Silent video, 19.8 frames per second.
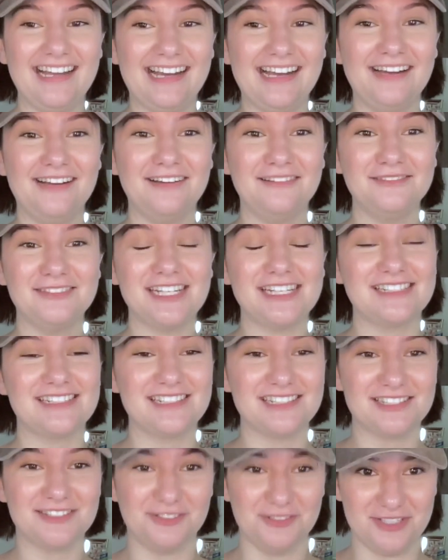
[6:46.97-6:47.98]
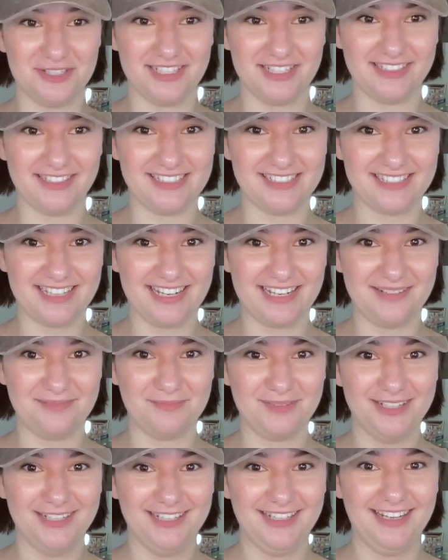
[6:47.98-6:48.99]
have Texas losing this
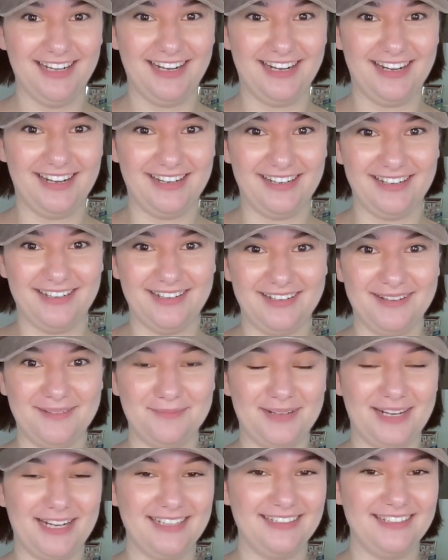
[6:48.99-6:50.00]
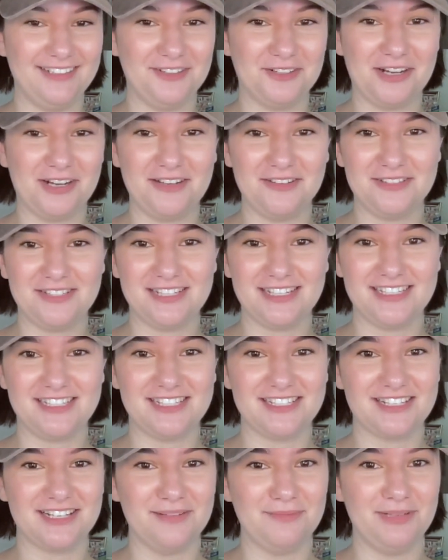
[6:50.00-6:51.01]
game. I think Ohio State's
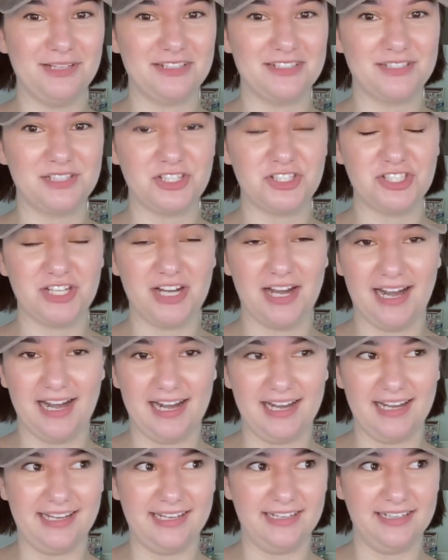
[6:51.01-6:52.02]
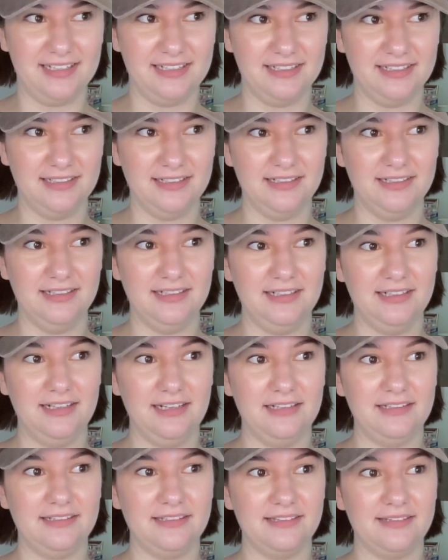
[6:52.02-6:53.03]
just going to be on such a high.
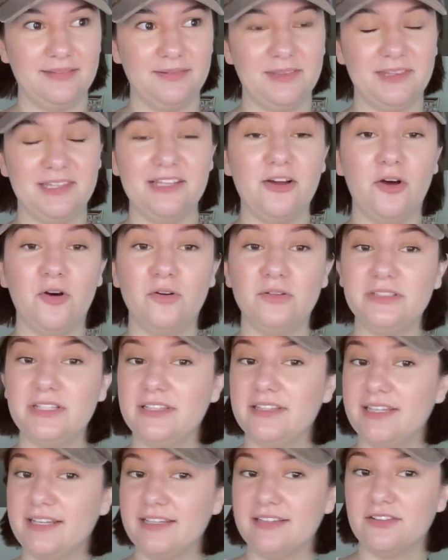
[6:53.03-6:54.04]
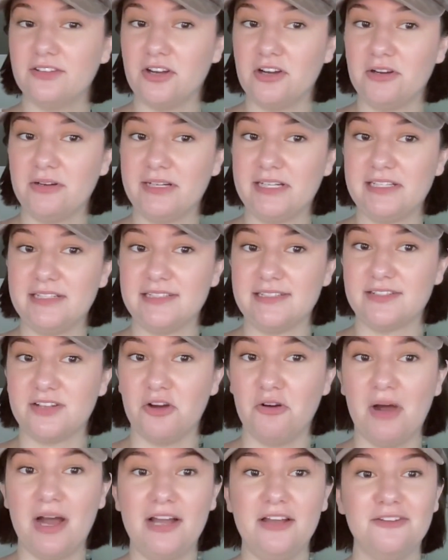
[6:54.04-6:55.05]
The only thing though is
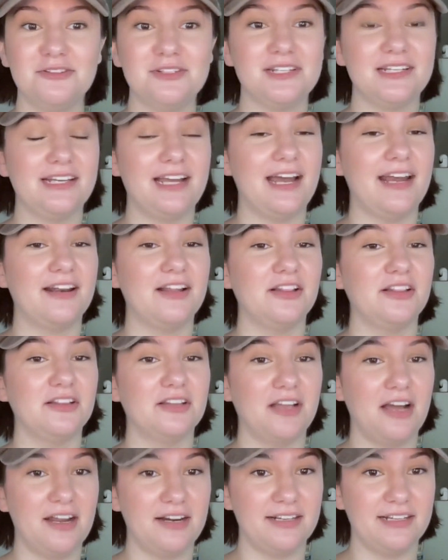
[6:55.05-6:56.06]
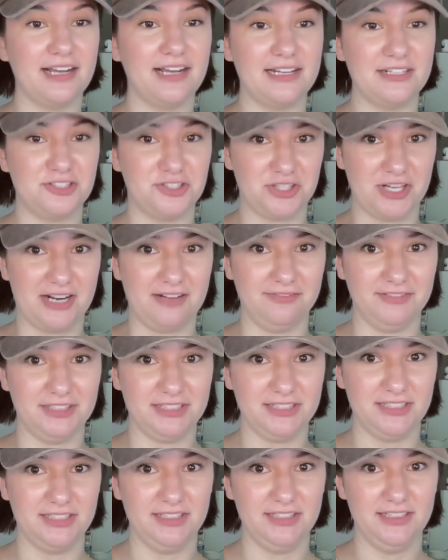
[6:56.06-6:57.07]
Ohio State had a lot of guys
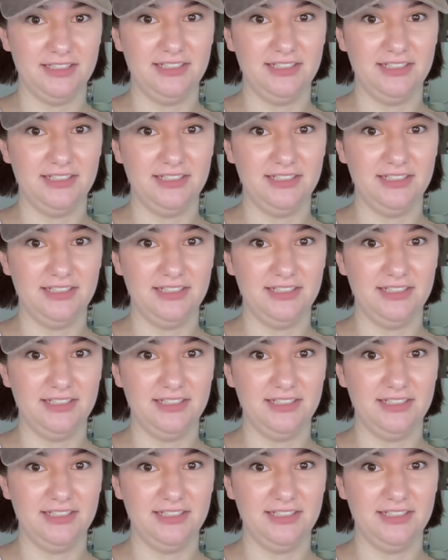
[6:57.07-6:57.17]
drafted.